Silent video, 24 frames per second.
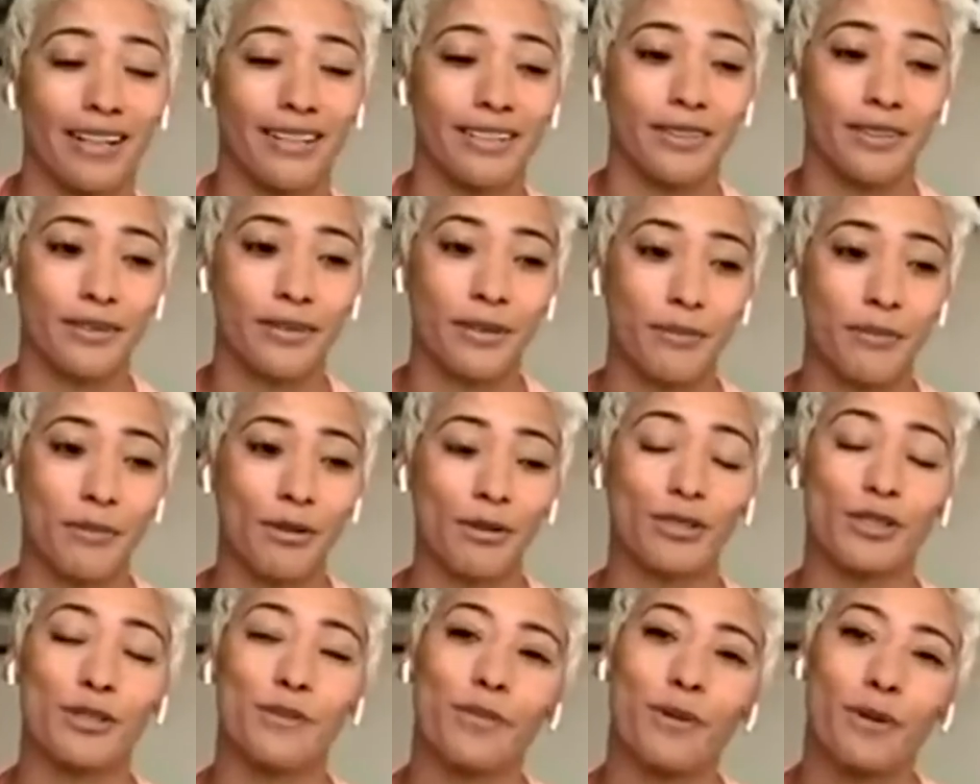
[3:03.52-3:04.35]
and the
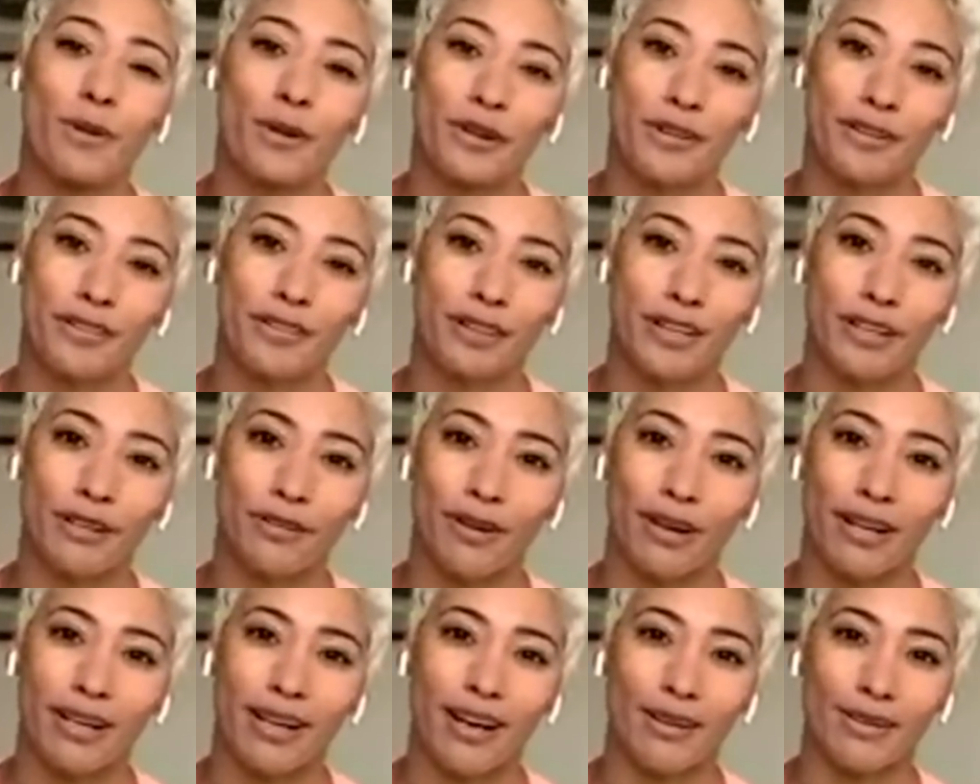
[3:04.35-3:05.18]
most important thing
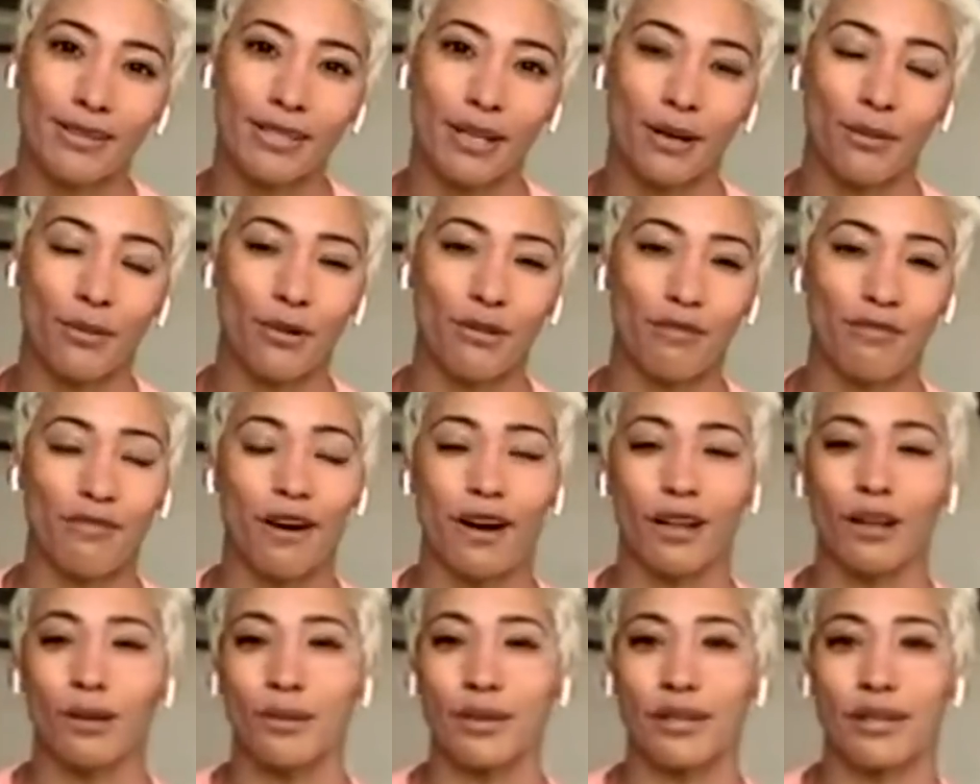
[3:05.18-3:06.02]
right now is that we're
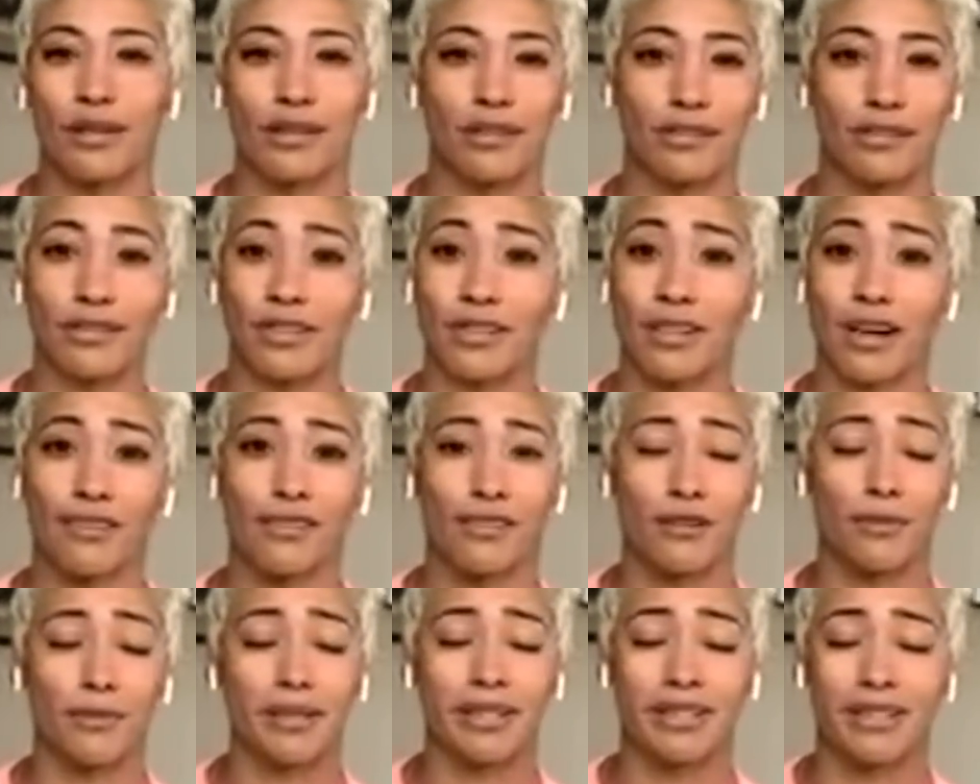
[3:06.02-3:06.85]
following our, the
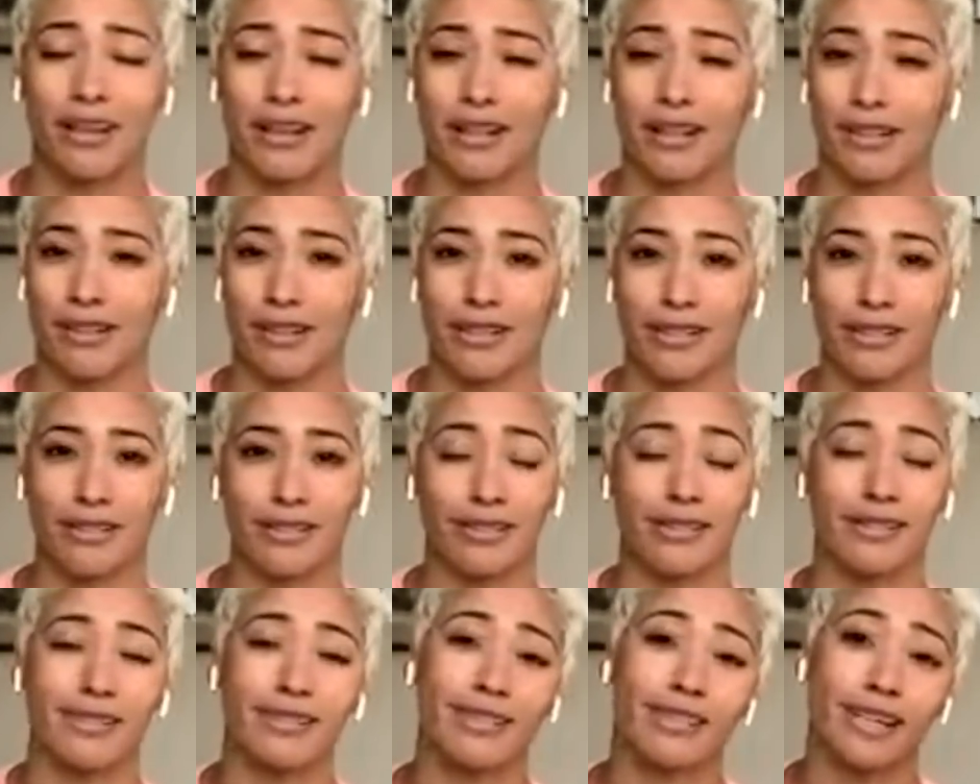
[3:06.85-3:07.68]
government
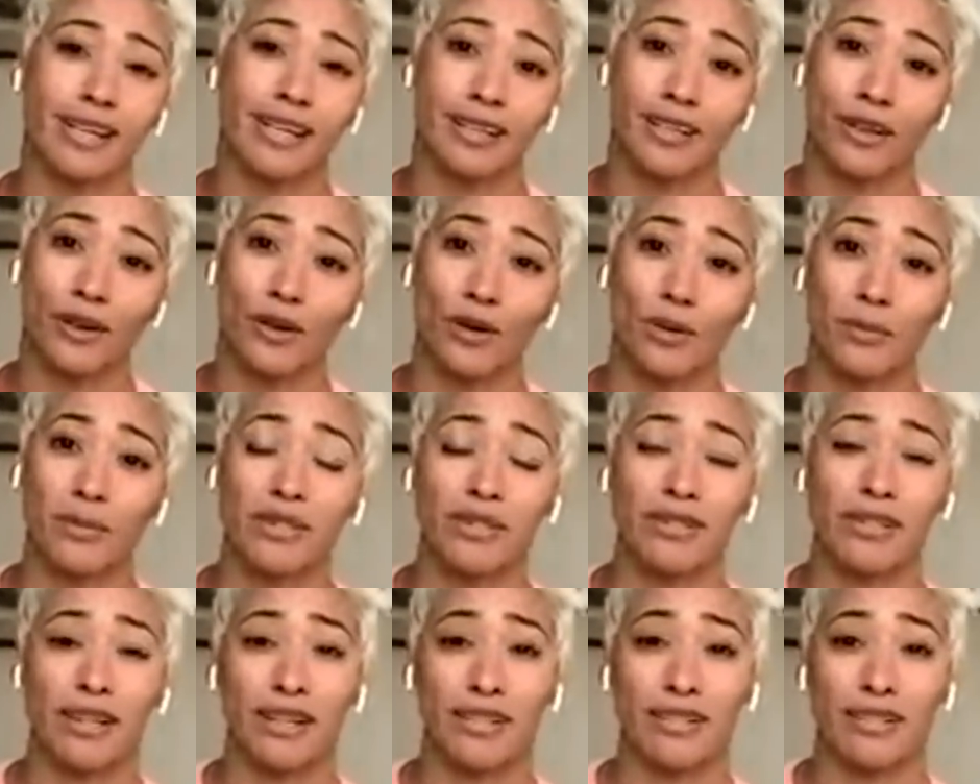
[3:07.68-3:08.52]
guidelines and staying home
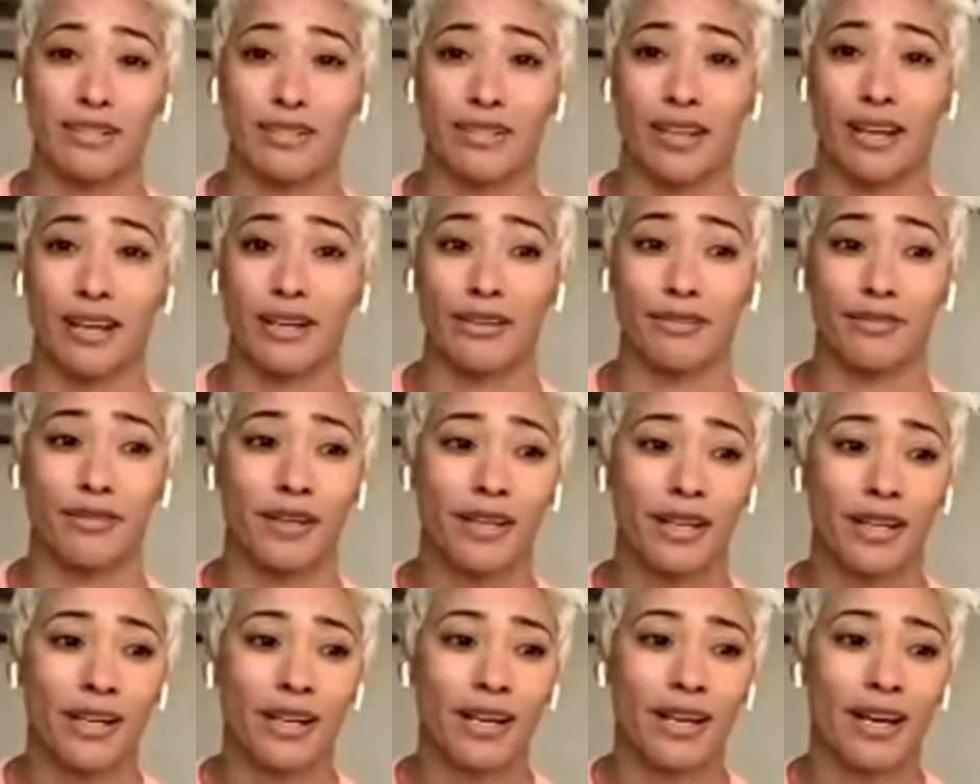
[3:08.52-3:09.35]
and staying safe
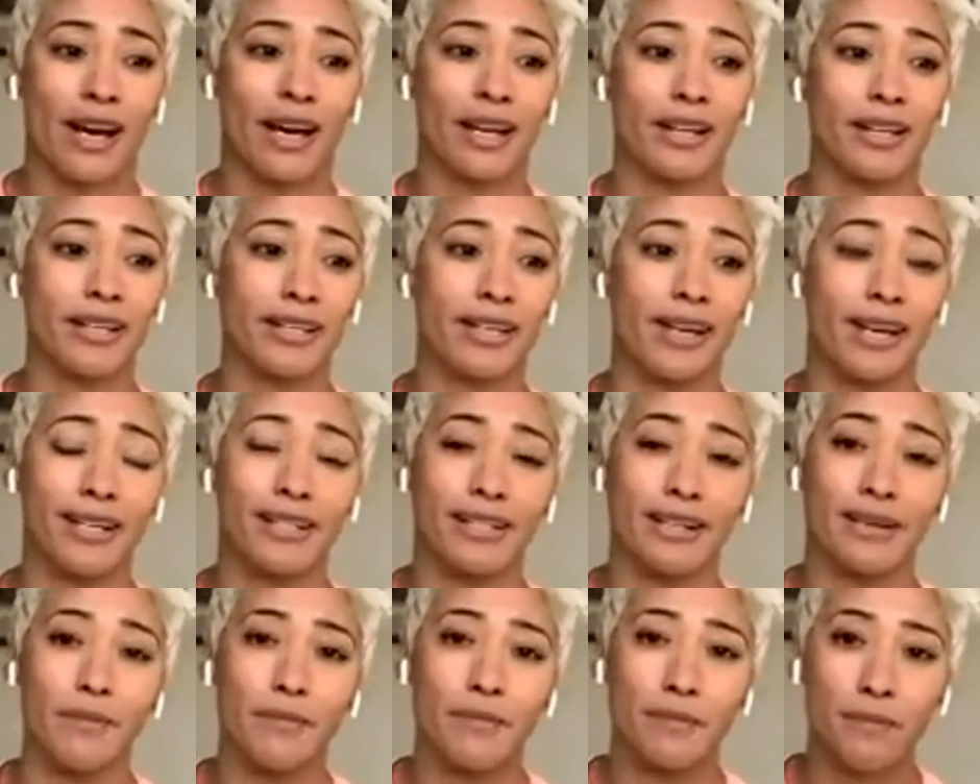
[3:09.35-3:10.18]
and
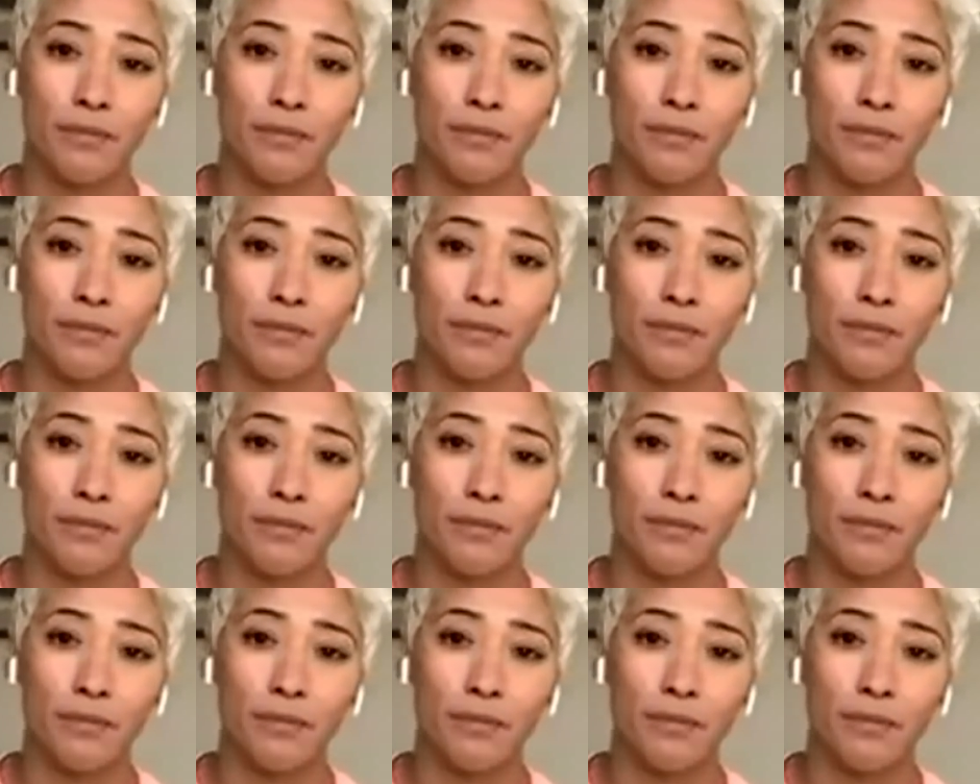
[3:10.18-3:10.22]
again